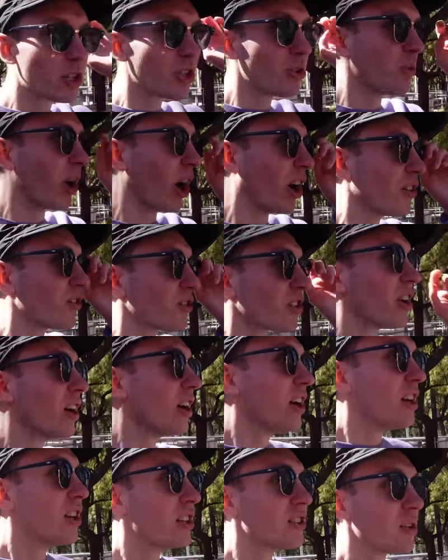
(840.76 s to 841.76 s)
too much,
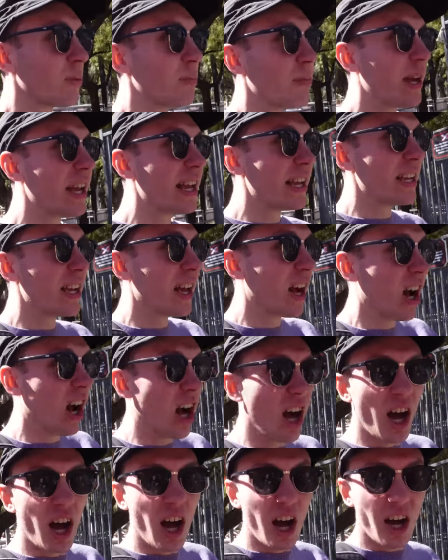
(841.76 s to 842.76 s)
to be
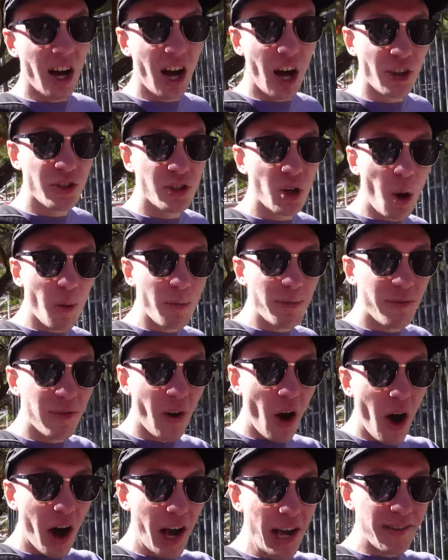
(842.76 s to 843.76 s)
a top
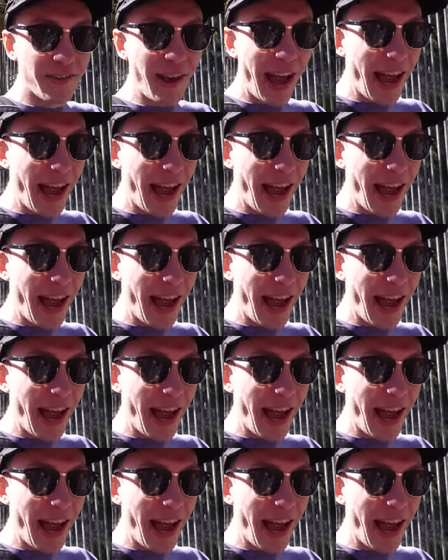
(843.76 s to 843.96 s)
five.